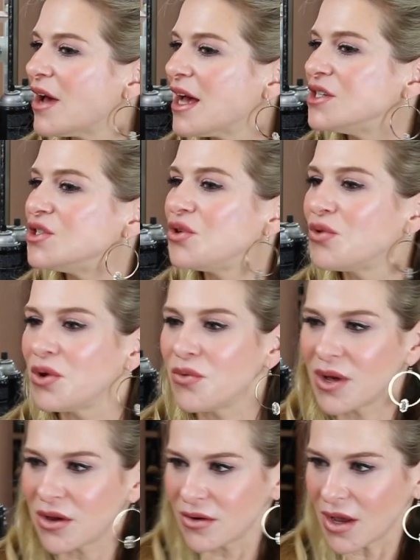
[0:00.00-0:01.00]
as you're going
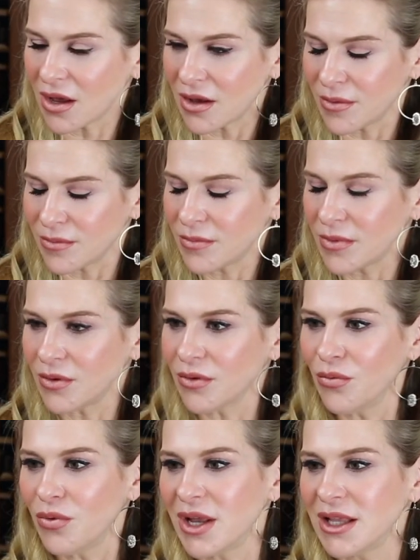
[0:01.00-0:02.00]
around, what